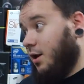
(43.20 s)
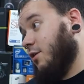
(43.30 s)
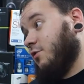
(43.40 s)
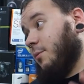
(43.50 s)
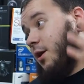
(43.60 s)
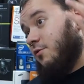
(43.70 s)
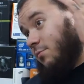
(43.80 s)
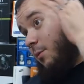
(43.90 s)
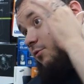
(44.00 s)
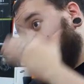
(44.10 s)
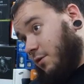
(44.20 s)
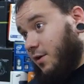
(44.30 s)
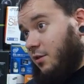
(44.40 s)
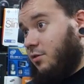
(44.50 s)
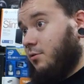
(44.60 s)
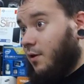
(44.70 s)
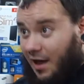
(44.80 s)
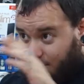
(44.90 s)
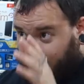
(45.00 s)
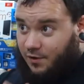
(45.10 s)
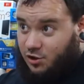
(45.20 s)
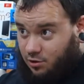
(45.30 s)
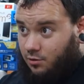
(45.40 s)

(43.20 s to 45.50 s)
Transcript: It is coming out September 25th, and that is official.